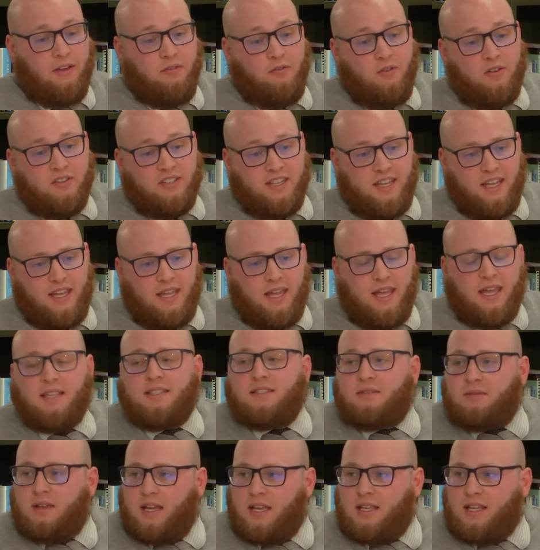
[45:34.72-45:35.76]
unfortunately,
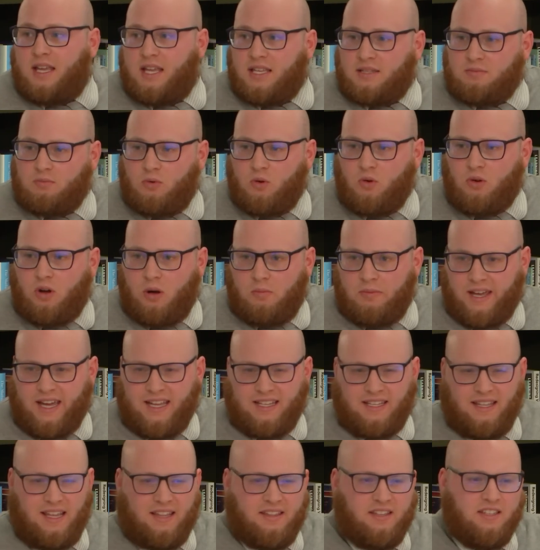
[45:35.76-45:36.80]
it's more
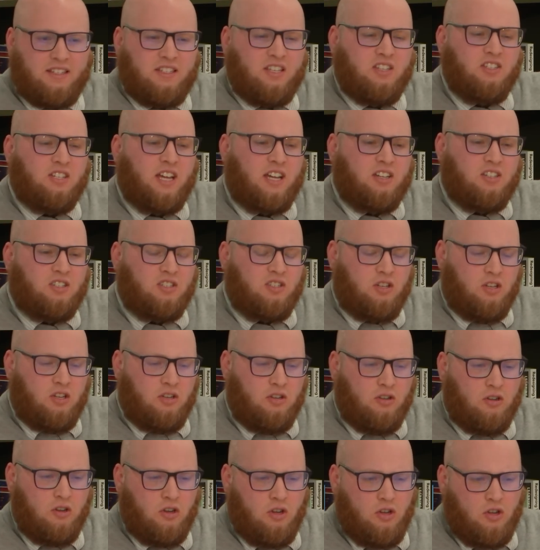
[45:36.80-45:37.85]
complicated than that. The
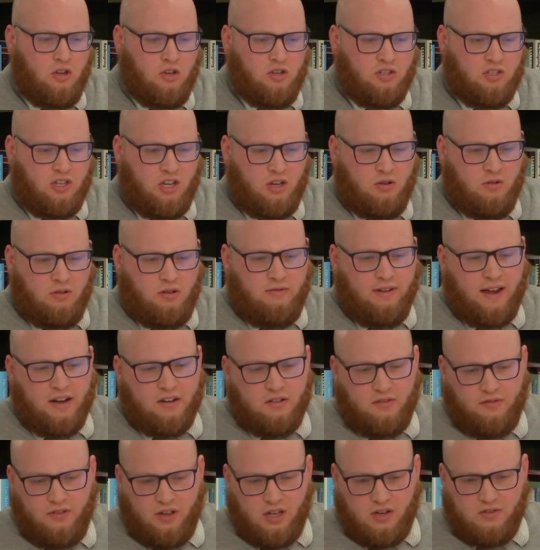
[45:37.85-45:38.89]
suggestion, so
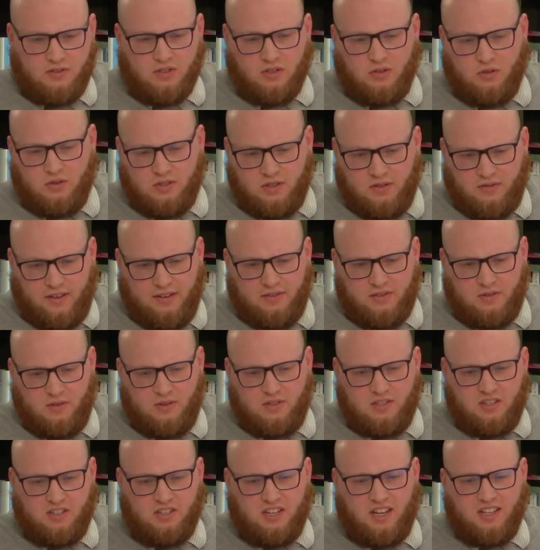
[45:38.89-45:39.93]
around a third of schools are faith
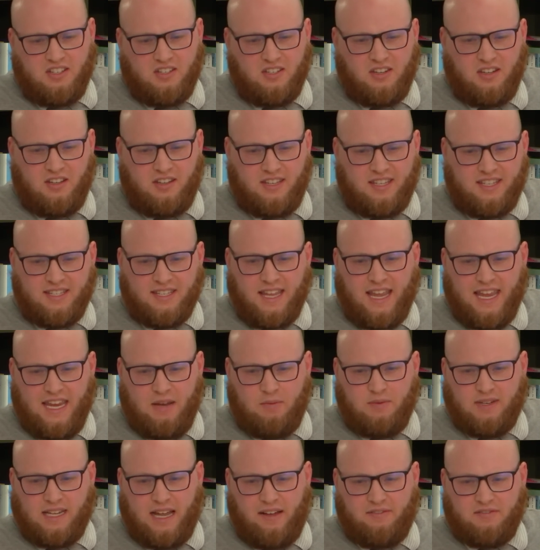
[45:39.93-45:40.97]
schools, the suggestion that the
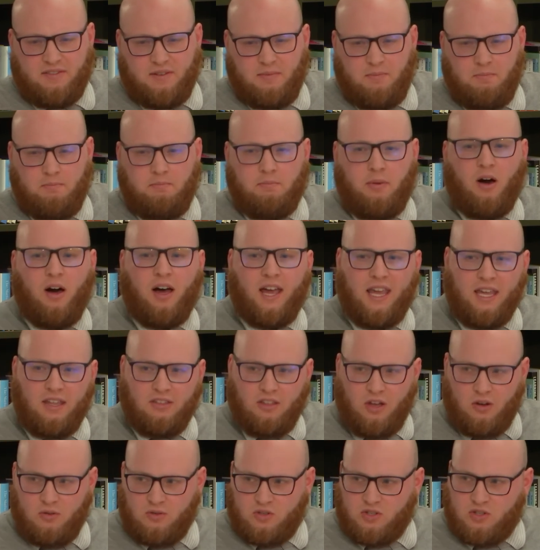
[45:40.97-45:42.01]
state would have to
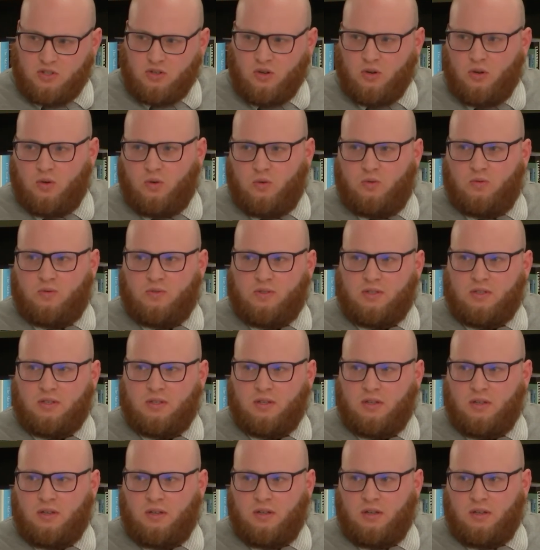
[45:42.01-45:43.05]
buy those
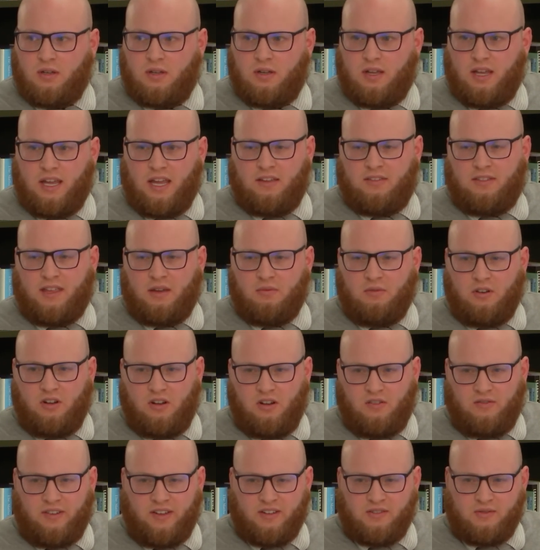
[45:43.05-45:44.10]
schools if they were
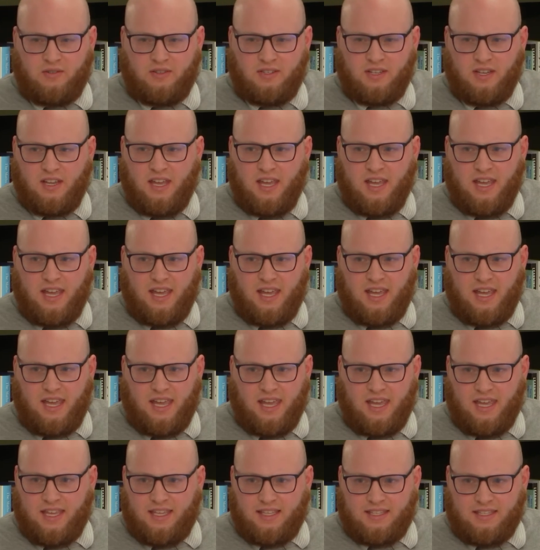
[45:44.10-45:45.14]
non-faith schools
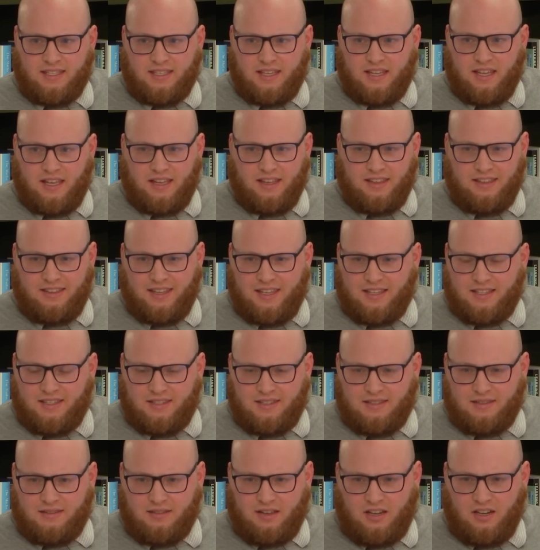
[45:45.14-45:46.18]
is
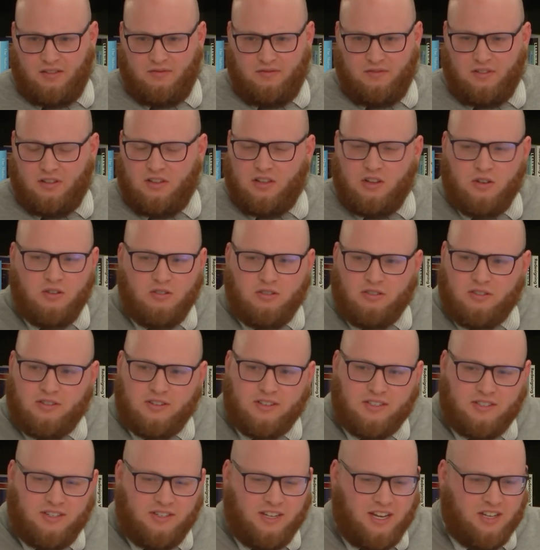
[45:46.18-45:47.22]
this kind of
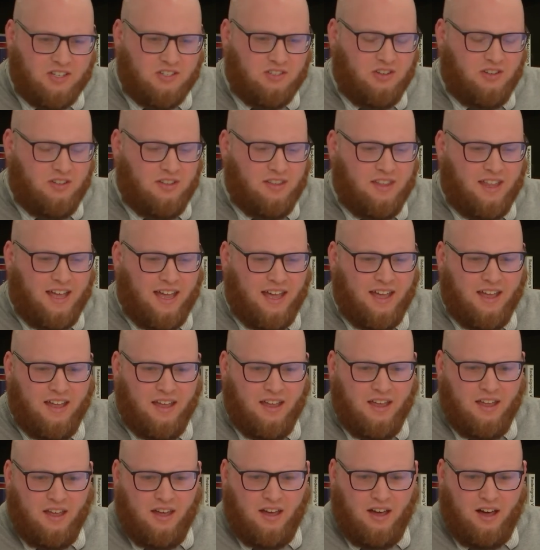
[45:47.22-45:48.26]
ludicrous suggestion that
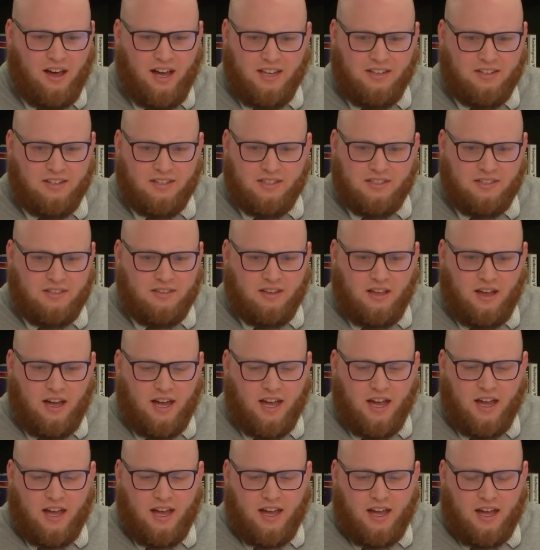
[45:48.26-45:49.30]

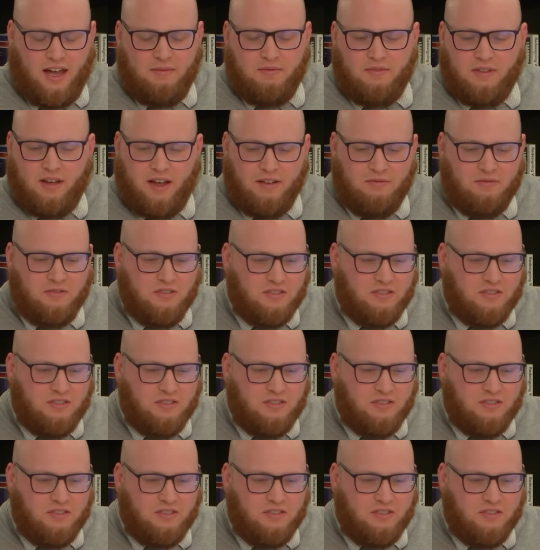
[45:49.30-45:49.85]
I'm